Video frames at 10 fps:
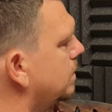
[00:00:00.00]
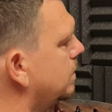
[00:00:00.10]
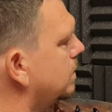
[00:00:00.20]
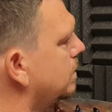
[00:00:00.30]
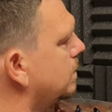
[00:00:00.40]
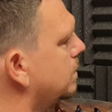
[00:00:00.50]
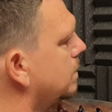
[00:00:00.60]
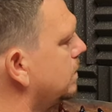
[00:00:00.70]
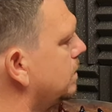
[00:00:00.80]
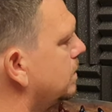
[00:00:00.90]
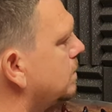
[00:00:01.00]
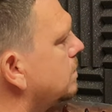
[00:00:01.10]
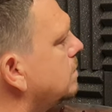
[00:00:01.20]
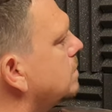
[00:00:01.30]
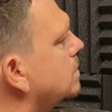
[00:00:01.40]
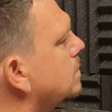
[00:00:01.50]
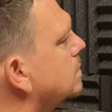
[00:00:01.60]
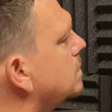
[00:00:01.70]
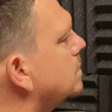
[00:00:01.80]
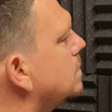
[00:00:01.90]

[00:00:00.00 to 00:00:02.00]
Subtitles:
[no speech]